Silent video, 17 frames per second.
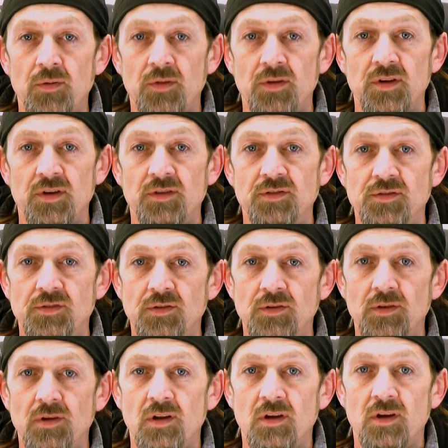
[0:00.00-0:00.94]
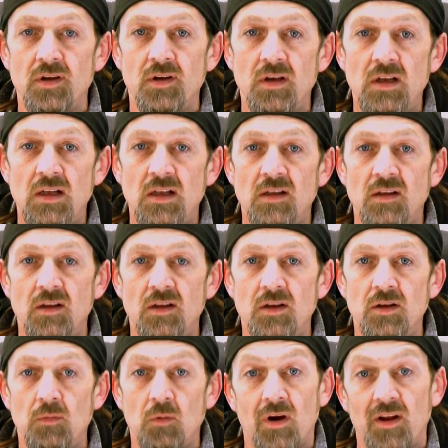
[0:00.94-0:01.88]
that Zula,
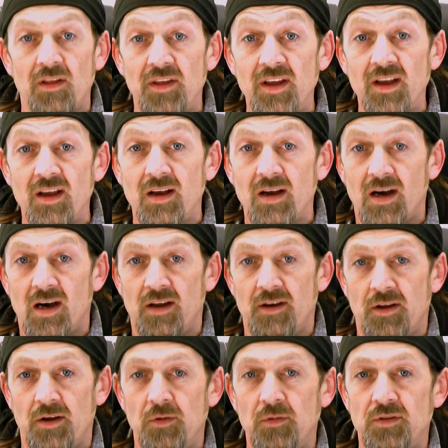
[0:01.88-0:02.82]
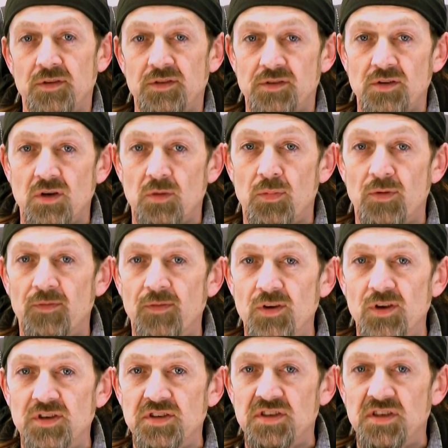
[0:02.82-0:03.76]
I think I know that Zula
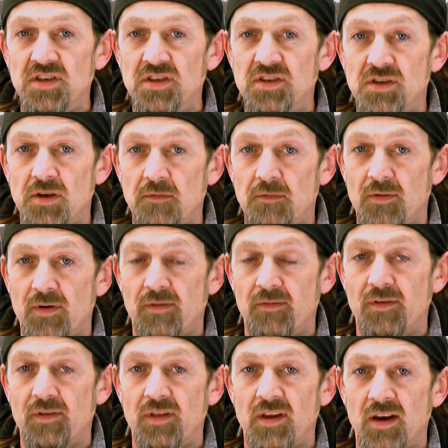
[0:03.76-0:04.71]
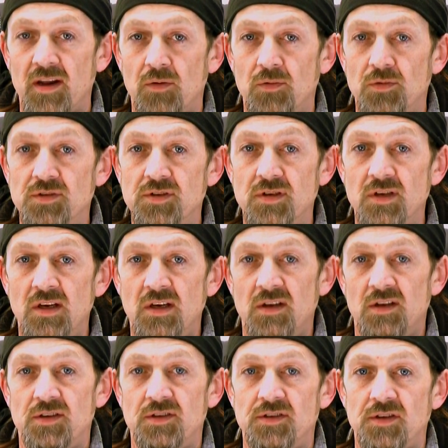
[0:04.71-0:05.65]
prefers cheese over everything else.
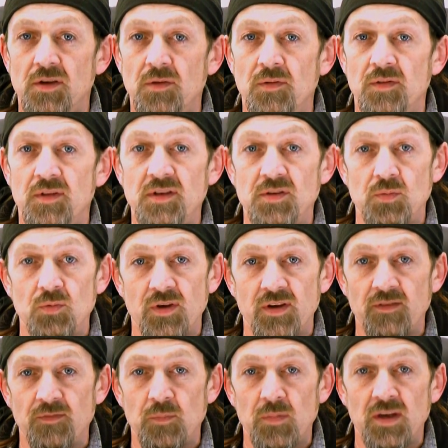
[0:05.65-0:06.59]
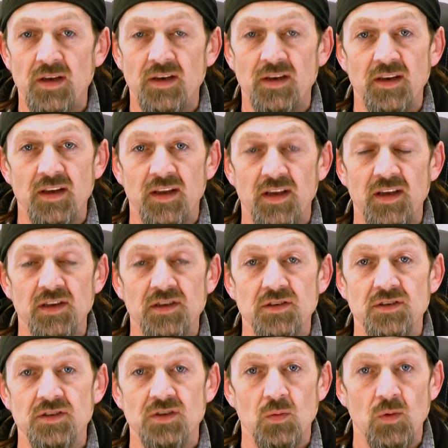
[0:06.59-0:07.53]
So this will give me an indication
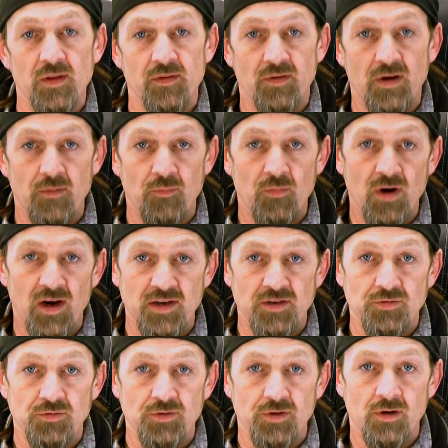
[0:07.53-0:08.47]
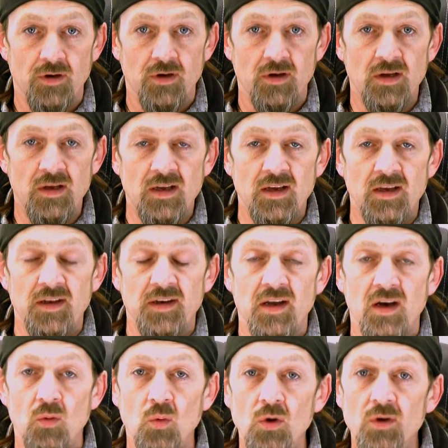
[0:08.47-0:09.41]
as to whether I'm right or not.
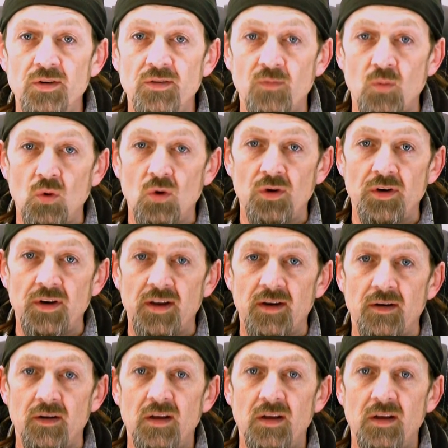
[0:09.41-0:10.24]
Now, word of warning,